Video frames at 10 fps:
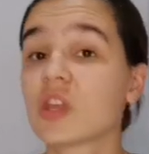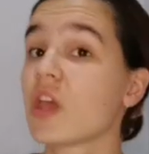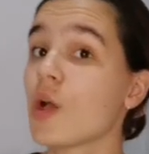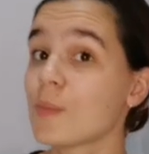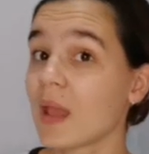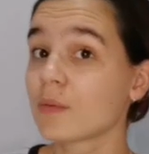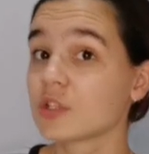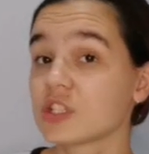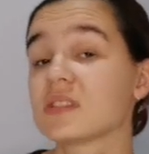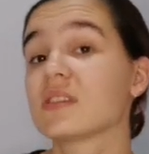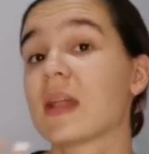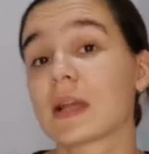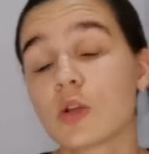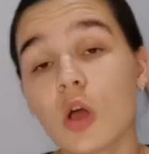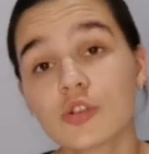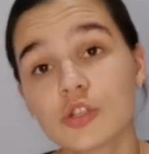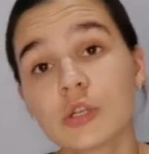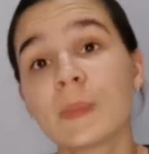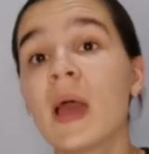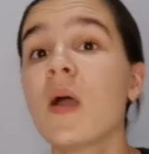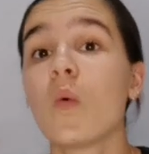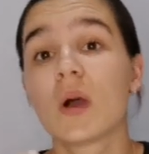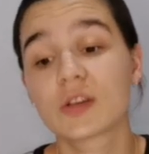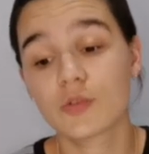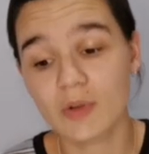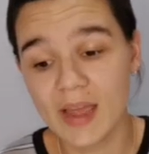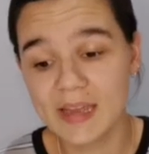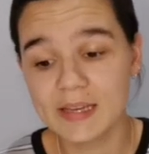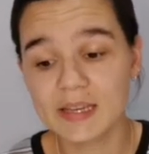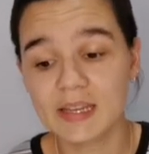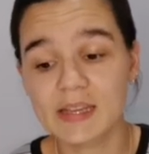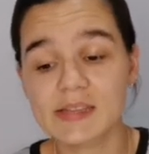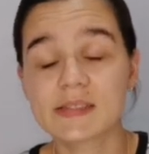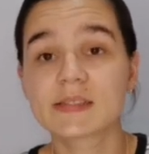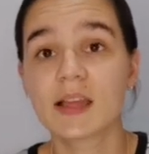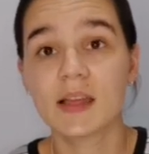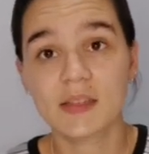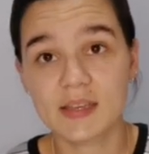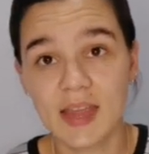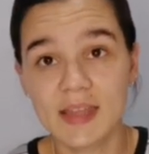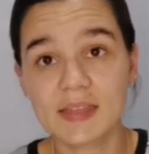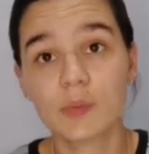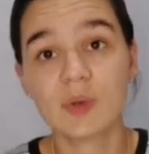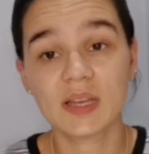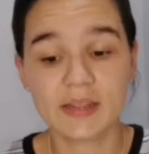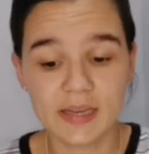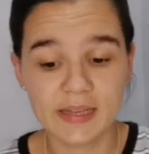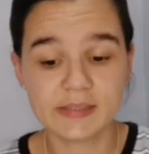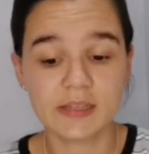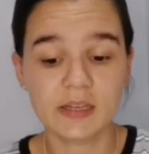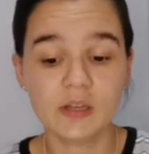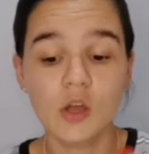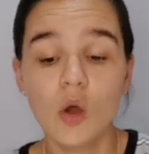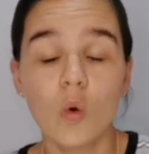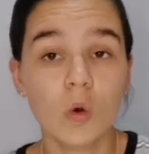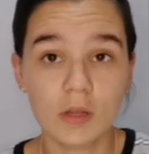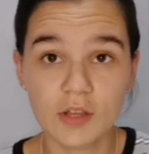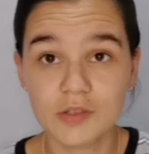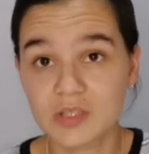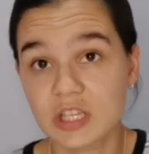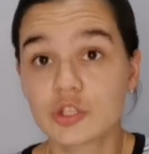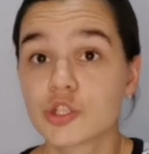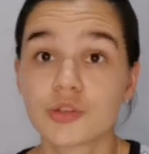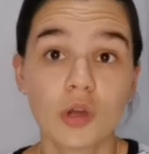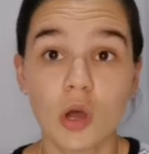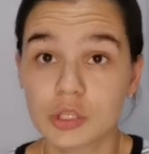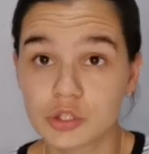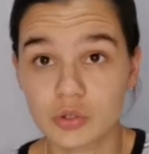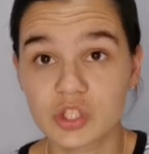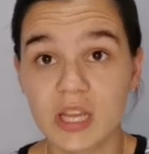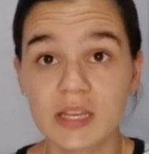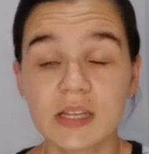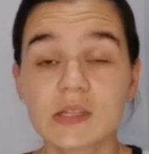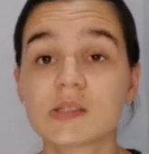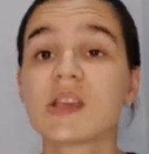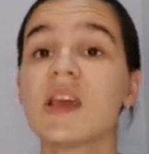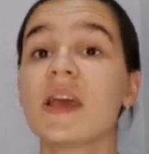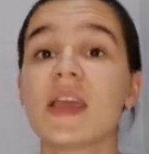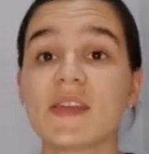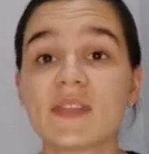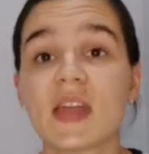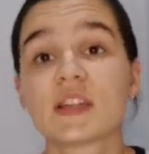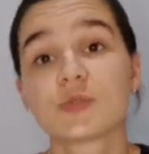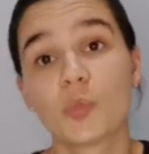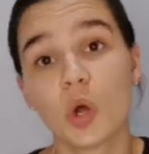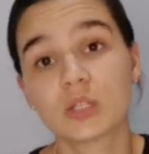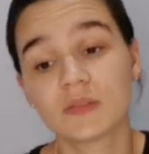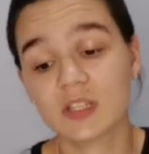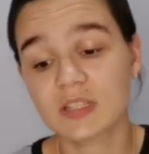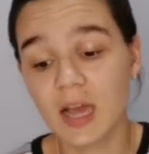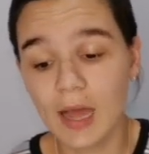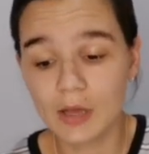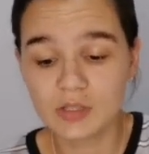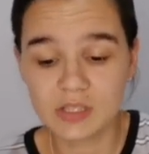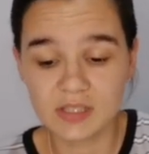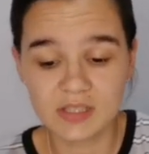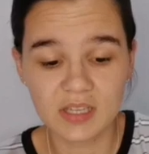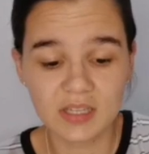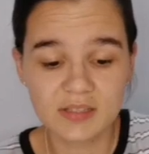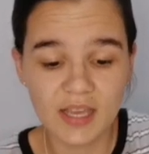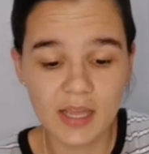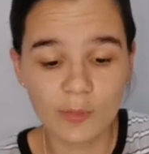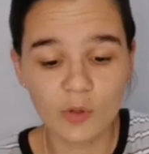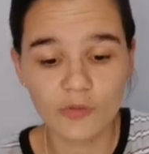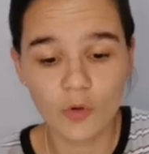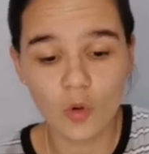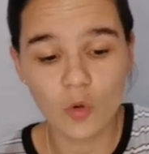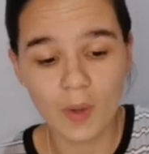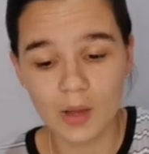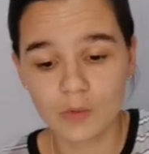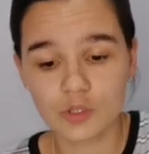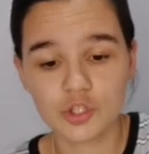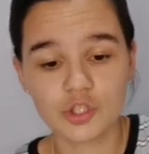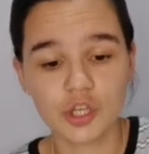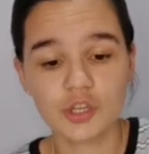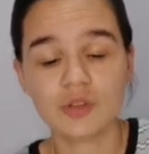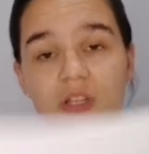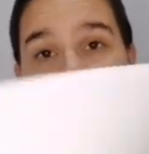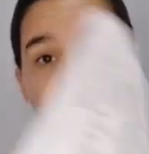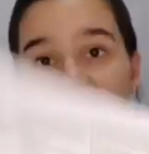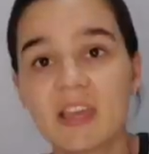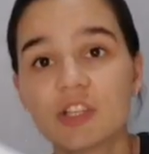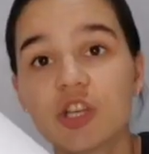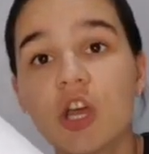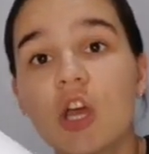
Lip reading: their home language is in that classroom, what grade it is, the date that we did the lesson. All of those things should go onto your checklist if that is part of it. Ours is in a table form. I will just show you this page